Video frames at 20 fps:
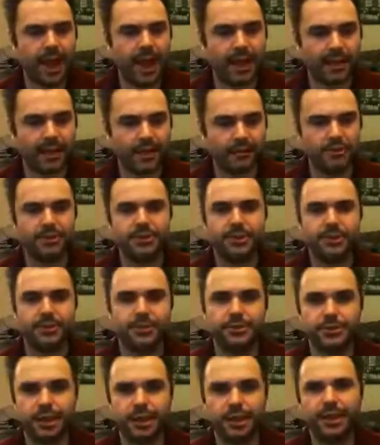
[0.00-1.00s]
I can
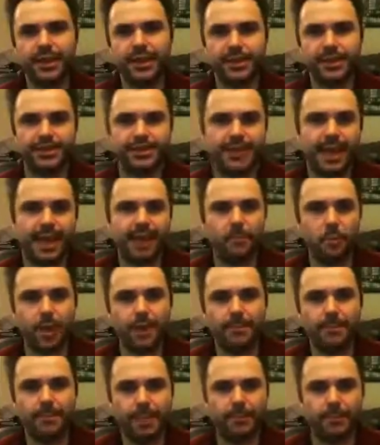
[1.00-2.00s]
also totally understand
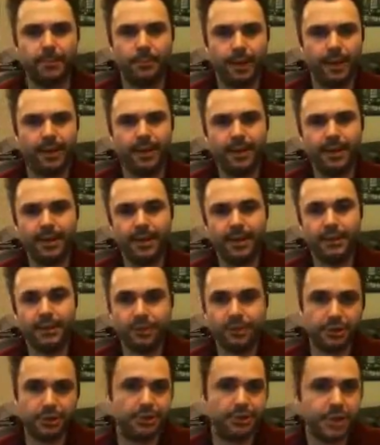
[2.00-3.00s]
why people might
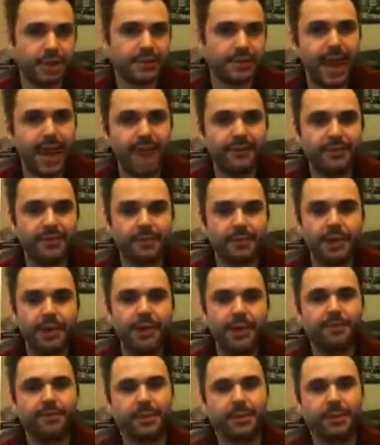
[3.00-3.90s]
choose not to have them,